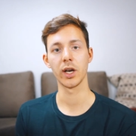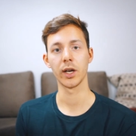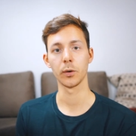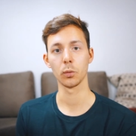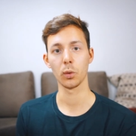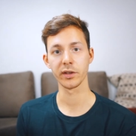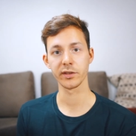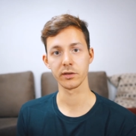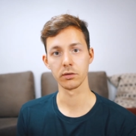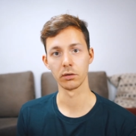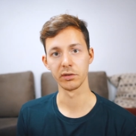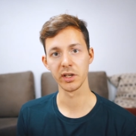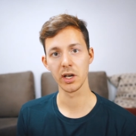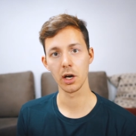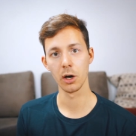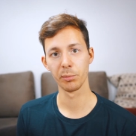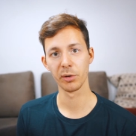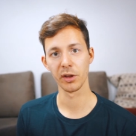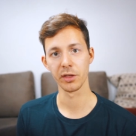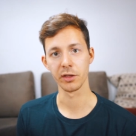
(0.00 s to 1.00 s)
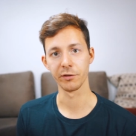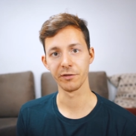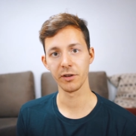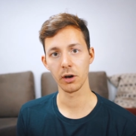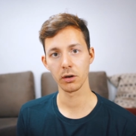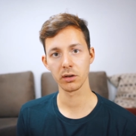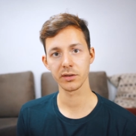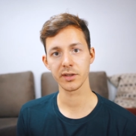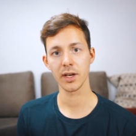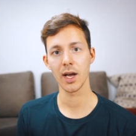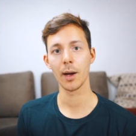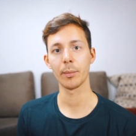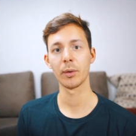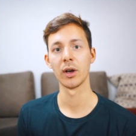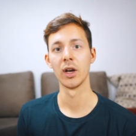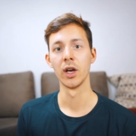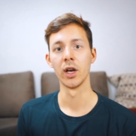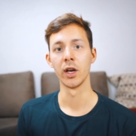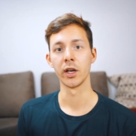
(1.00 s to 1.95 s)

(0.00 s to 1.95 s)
and once you reopen the Photos app,